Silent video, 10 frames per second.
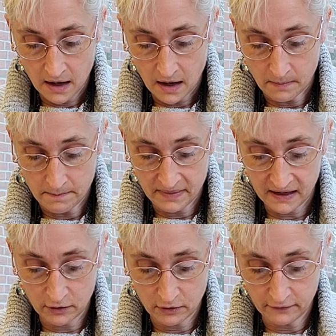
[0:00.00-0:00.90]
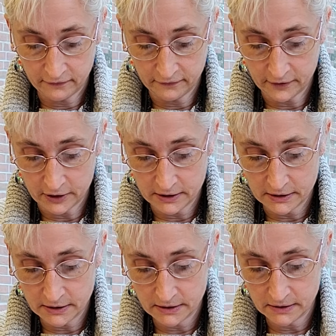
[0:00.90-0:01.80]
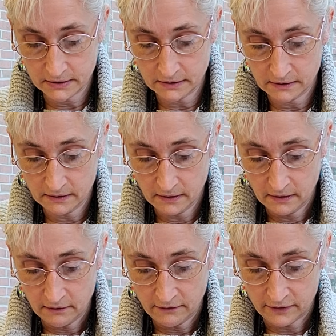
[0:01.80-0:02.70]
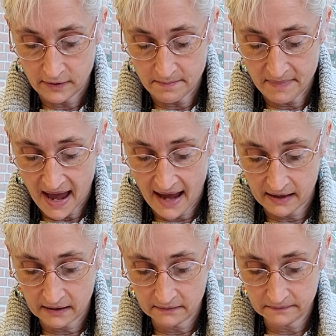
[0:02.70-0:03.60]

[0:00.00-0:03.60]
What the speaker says: a bigger foot for the back,